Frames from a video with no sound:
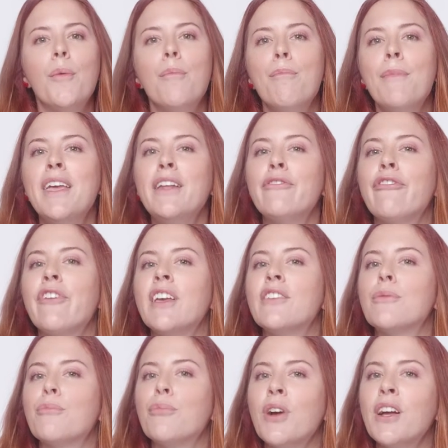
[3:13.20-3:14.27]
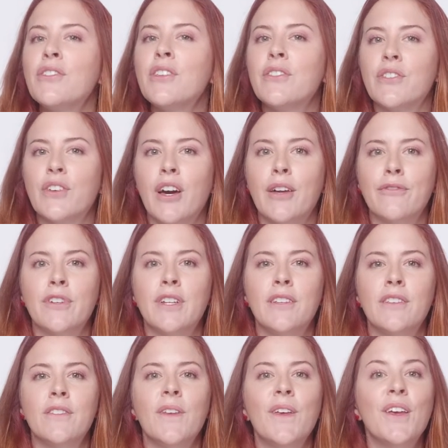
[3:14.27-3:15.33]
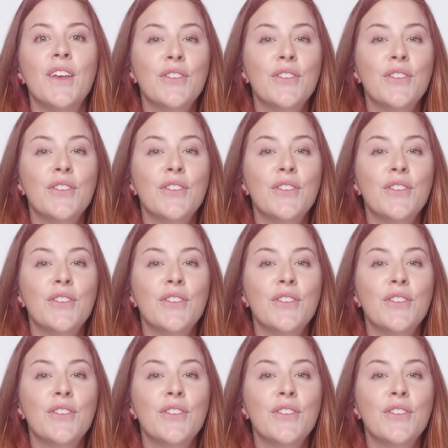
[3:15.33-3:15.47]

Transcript: Min face presence confidence